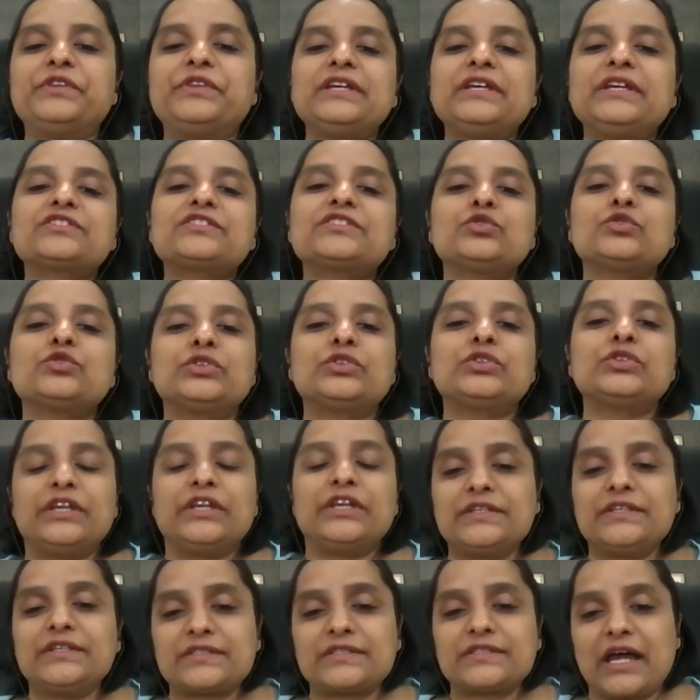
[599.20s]
These two
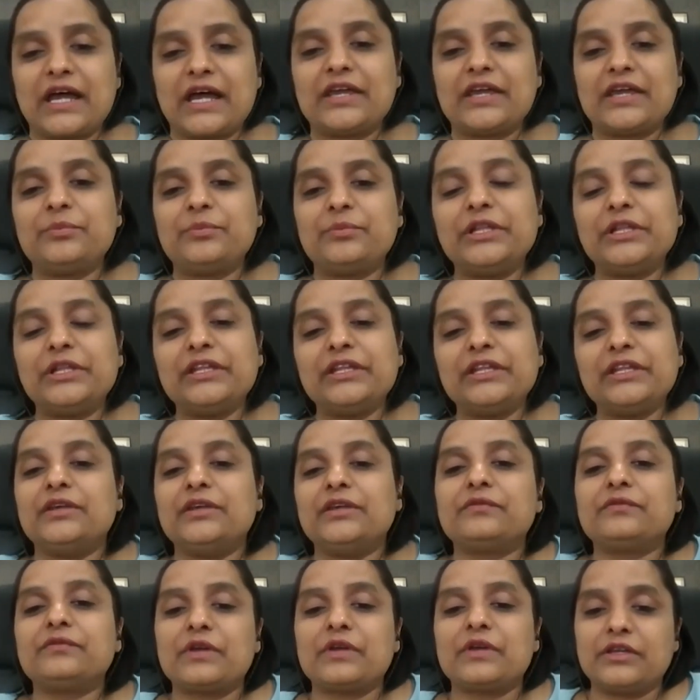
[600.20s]
things, I
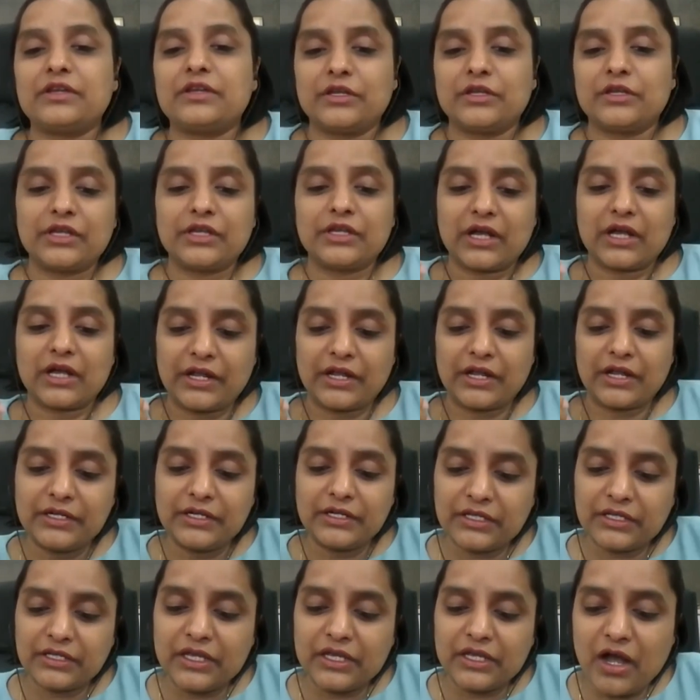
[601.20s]
believe, the
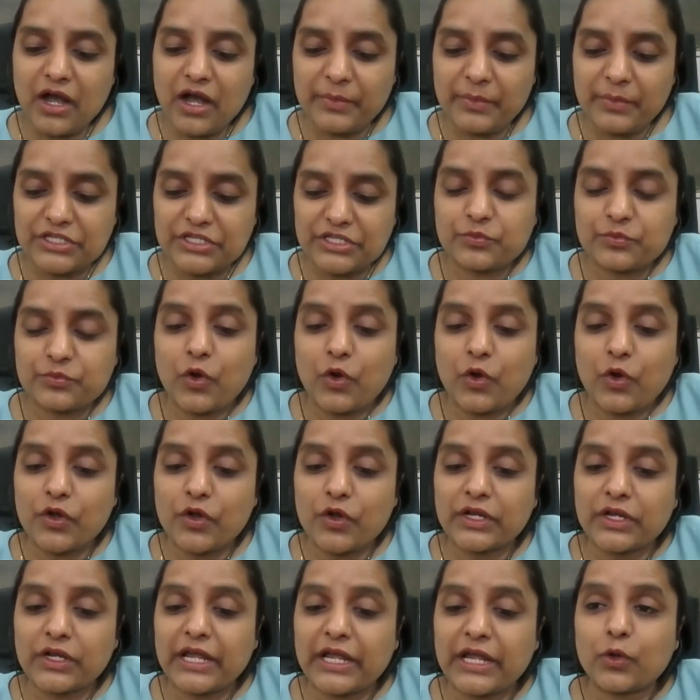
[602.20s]
current GigaMesh
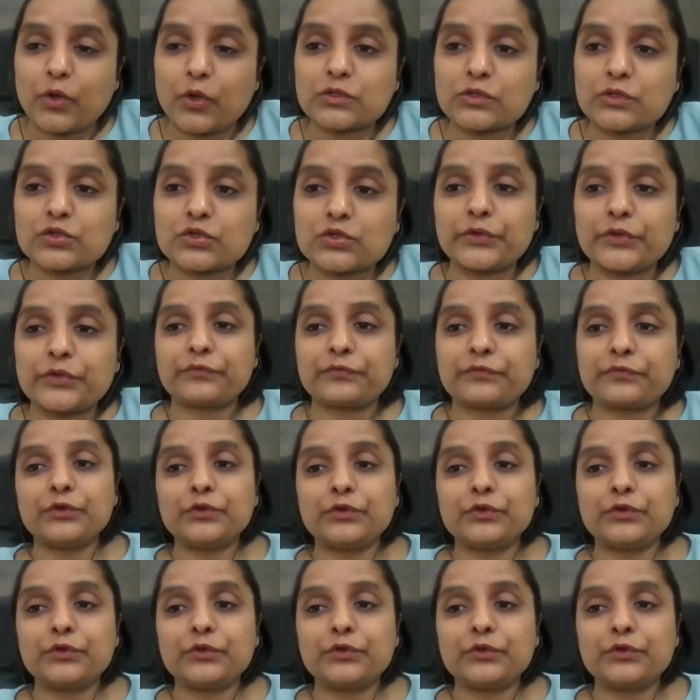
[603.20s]
product and also the